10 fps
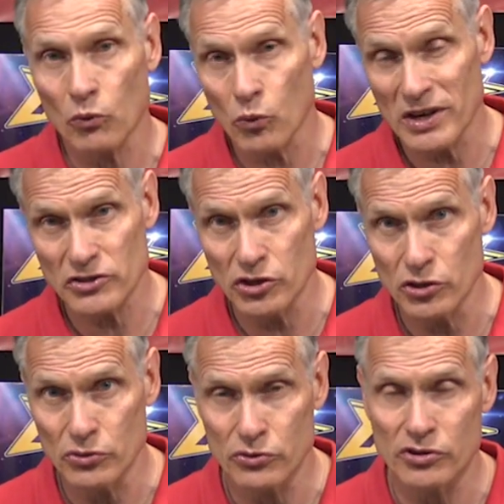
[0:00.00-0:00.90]

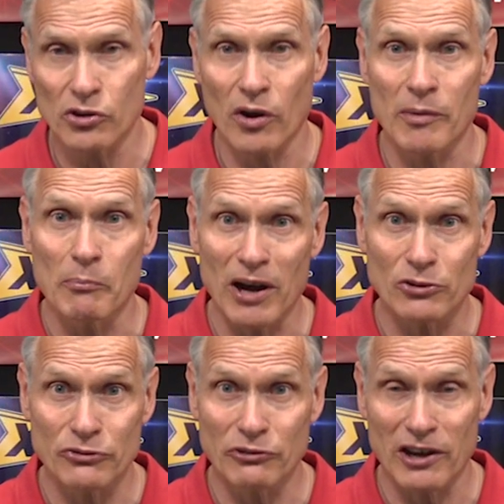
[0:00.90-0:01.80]
residues, you know, on
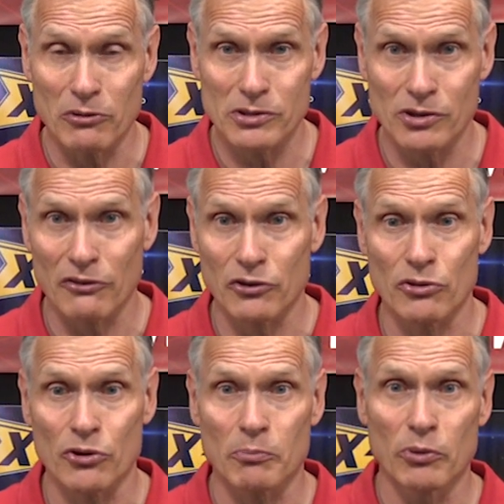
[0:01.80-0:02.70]
bounce fabric softener.
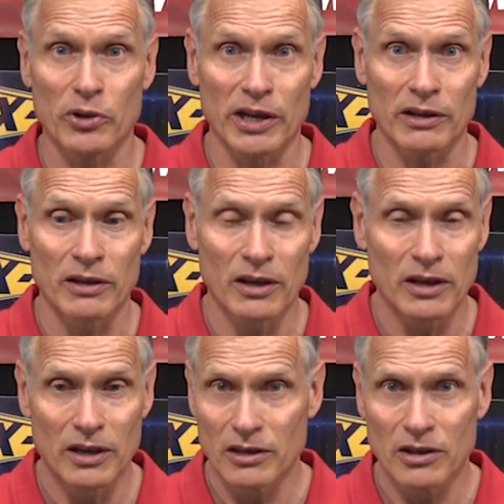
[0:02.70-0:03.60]
They're putting
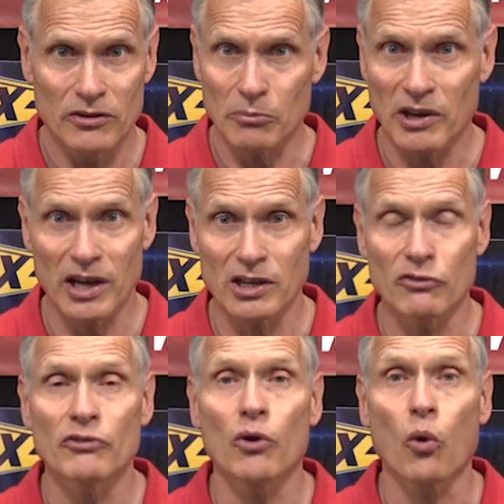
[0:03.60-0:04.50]
some kind
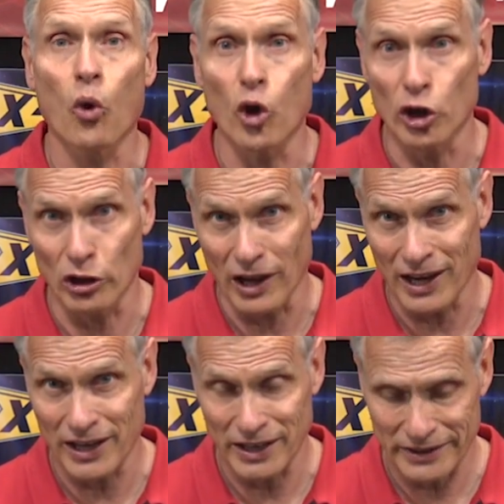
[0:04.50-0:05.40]
of oil
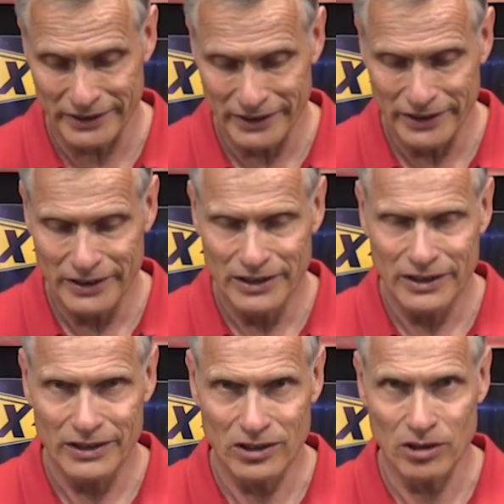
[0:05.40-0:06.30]
on it
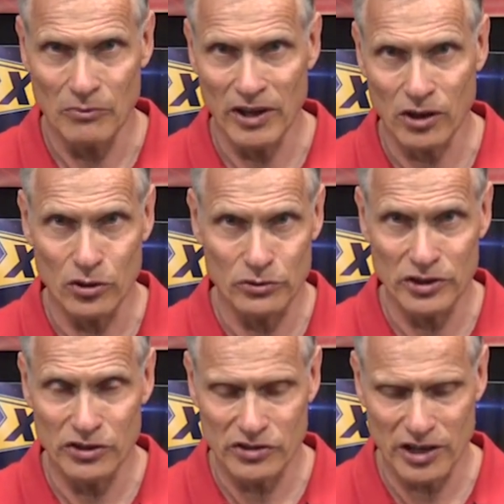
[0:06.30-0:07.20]
um, that goes
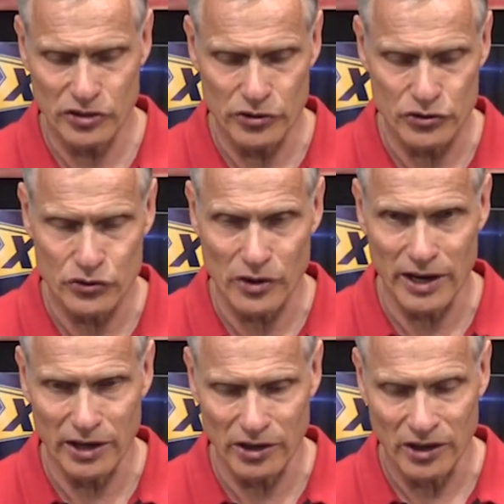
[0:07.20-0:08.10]
inside your
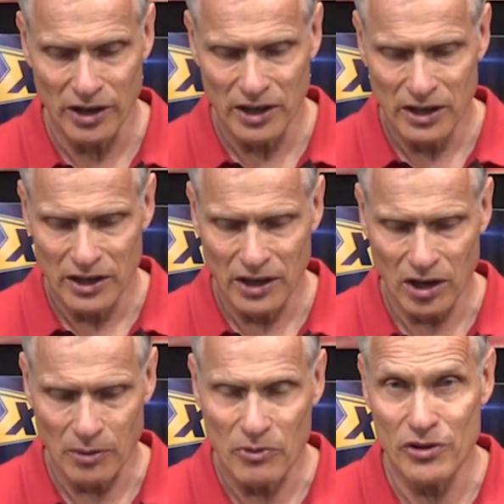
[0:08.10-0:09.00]
dryer.
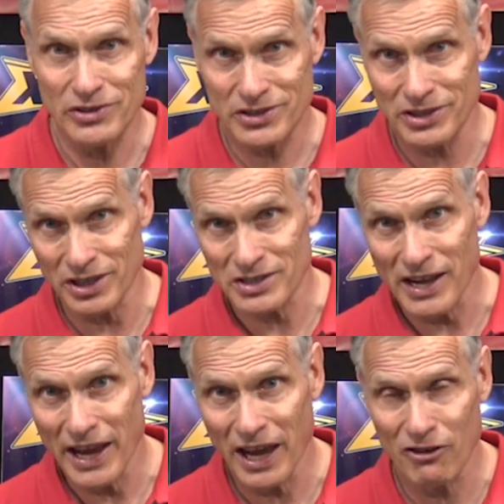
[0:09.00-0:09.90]
Um, this doesn't
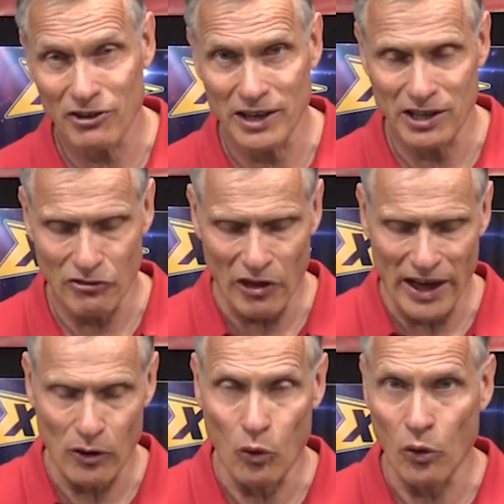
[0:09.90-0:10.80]
have any of
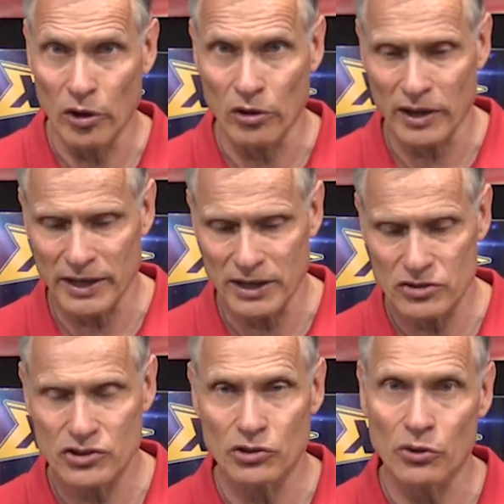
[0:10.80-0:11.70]
that oil on
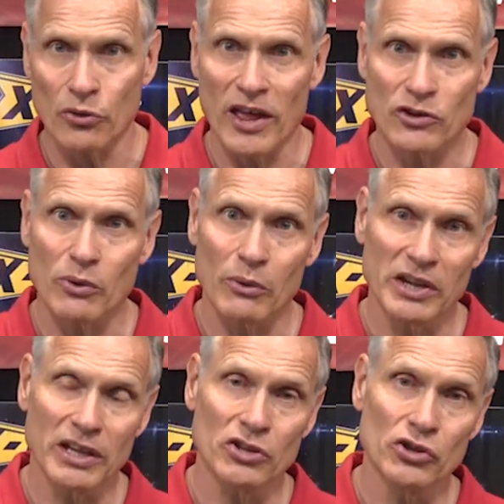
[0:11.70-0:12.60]
it, so that's why
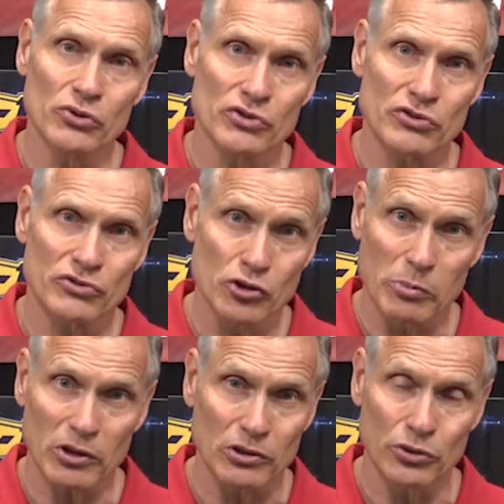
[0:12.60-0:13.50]
we can use
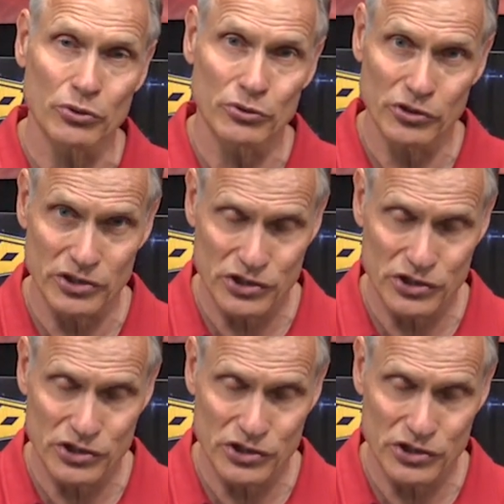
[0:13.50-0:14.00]
super glue to